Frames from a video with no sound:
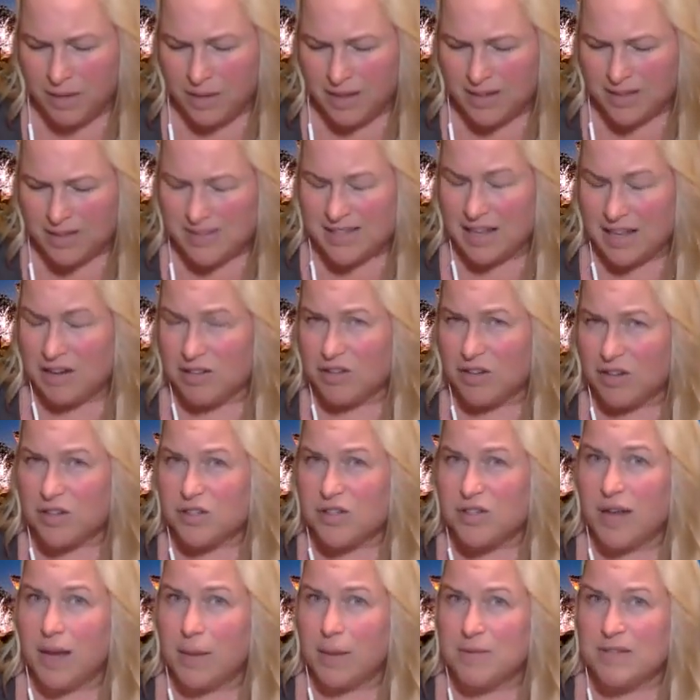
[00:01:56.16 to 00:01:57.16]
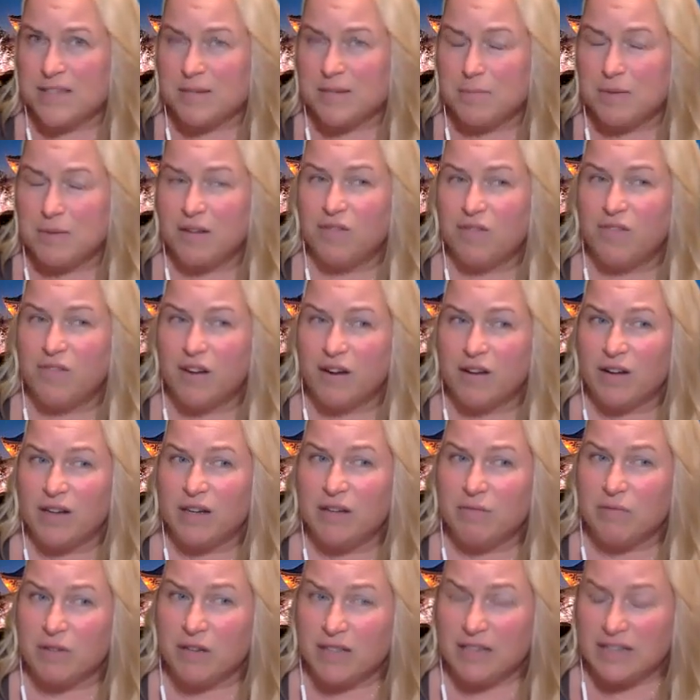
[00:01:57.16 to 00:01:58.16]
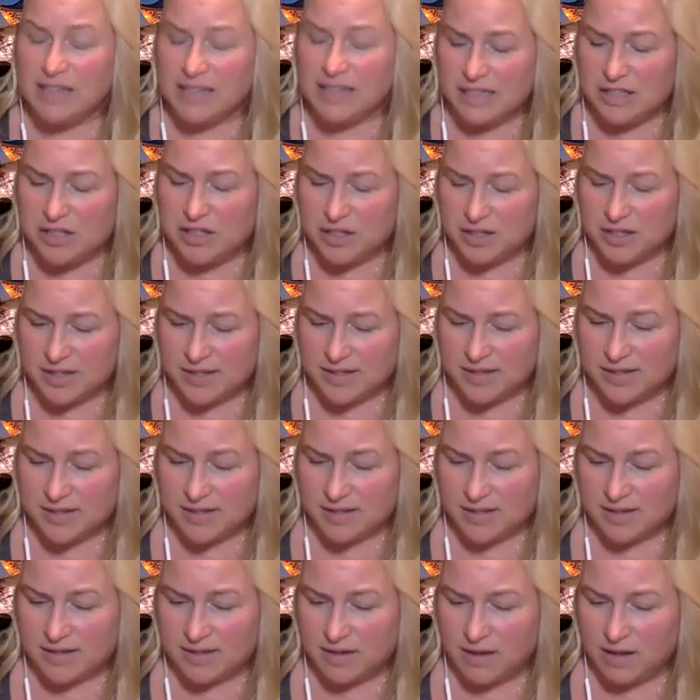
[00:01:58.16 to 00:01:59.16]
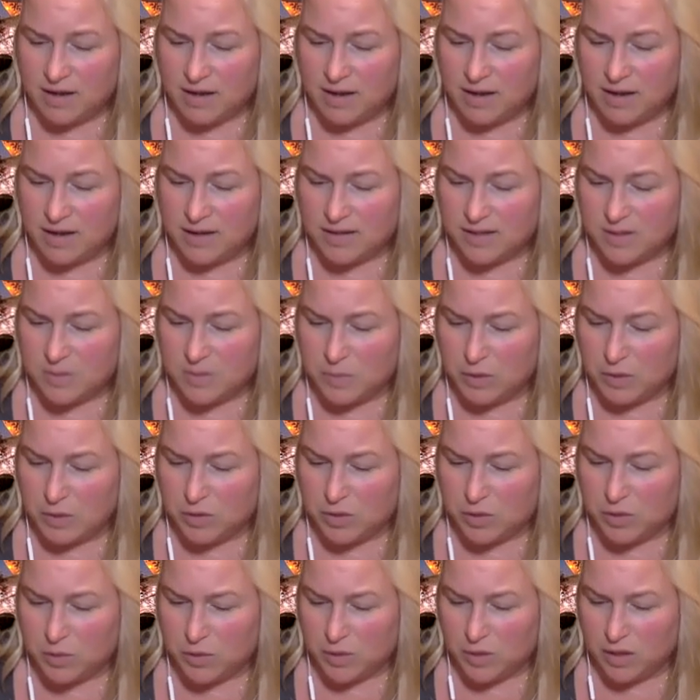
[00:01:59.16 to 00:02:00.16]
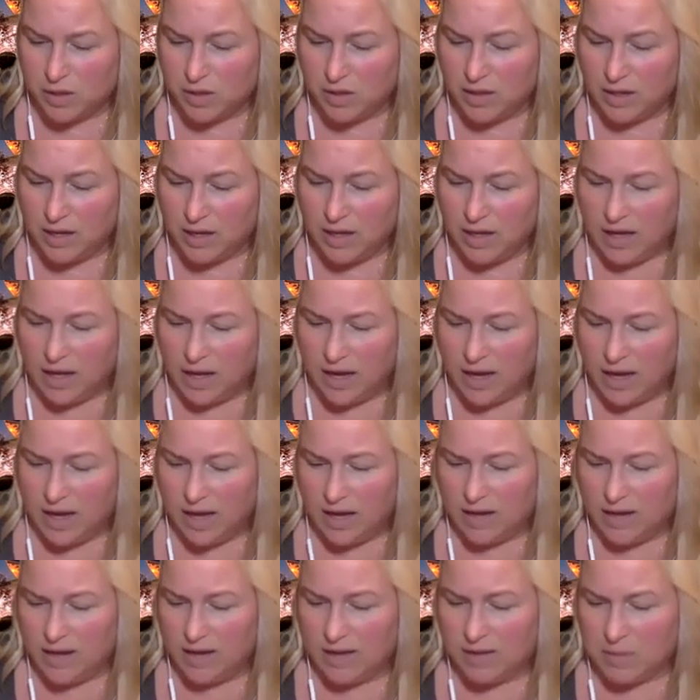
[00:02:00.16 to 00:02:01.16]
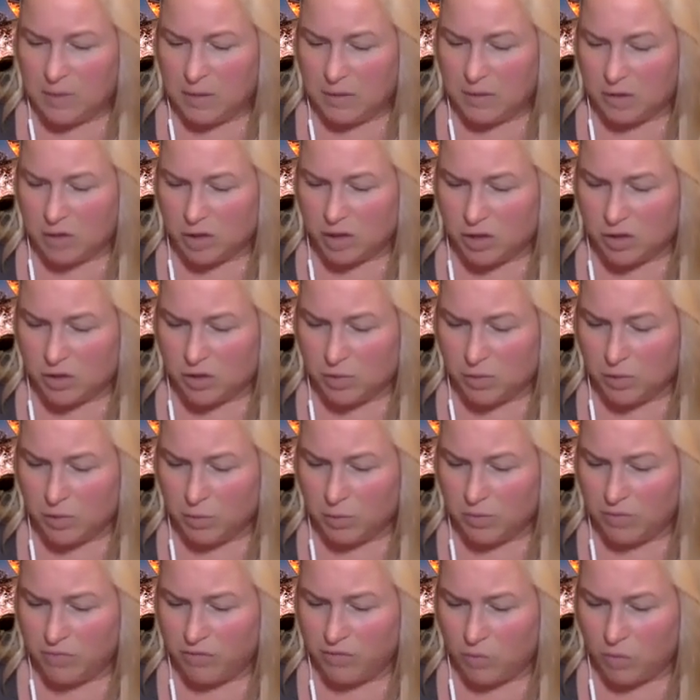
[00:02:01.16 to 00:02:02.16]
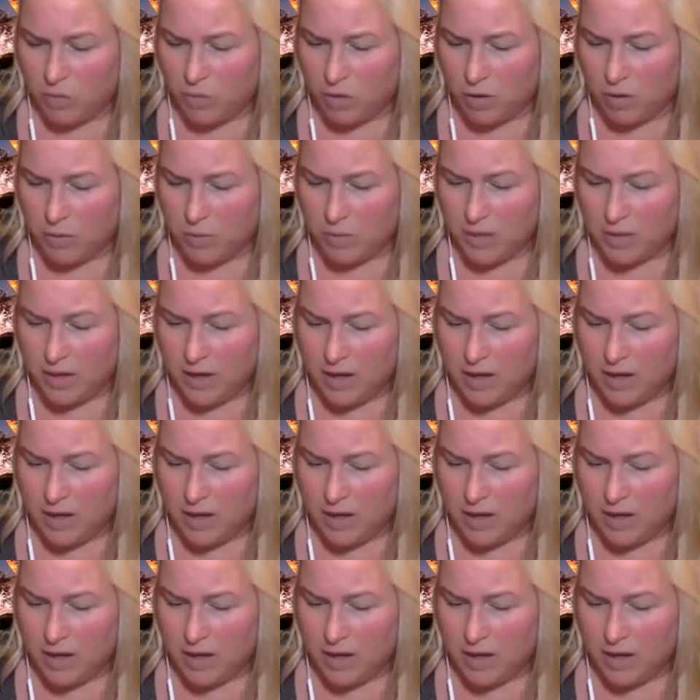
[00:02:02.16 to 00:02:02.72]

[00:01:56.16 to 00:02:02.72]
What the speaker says: Saturn also happens to be a very religious, spiritual, and is about cultural reform.